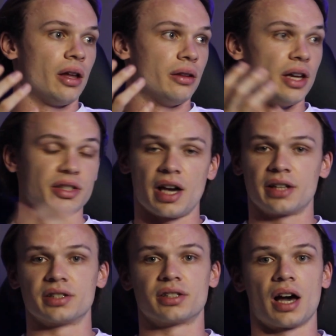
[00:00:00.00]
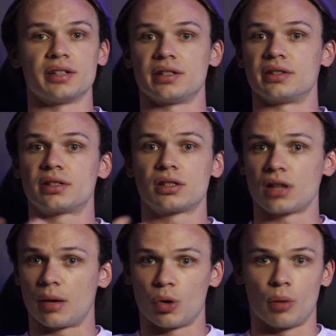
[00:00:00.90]
this exercise is
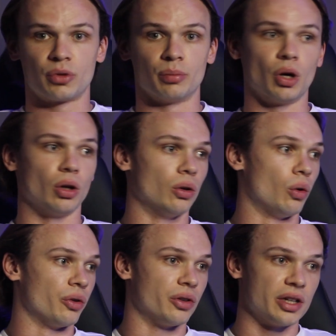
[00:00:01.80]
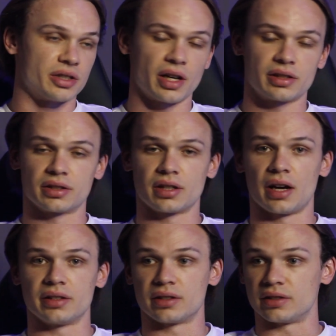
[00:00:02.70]
suboptimal, or this
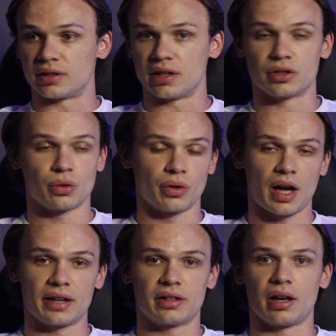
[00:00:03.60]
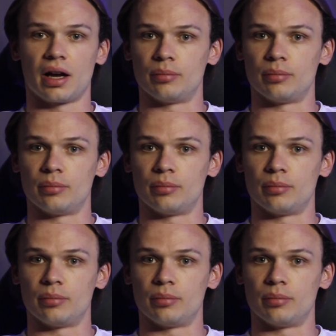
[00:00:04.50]
exercise is this or that.